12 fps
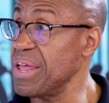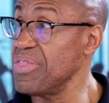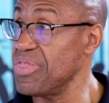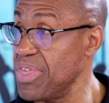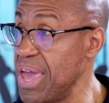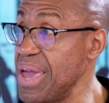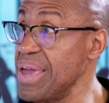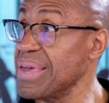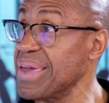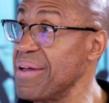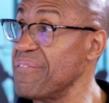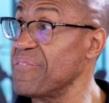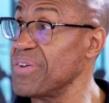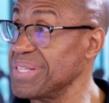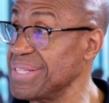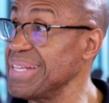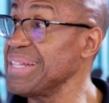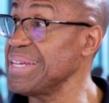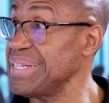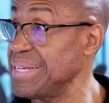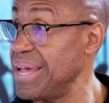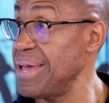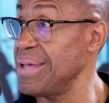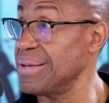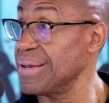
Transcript: They can facilitate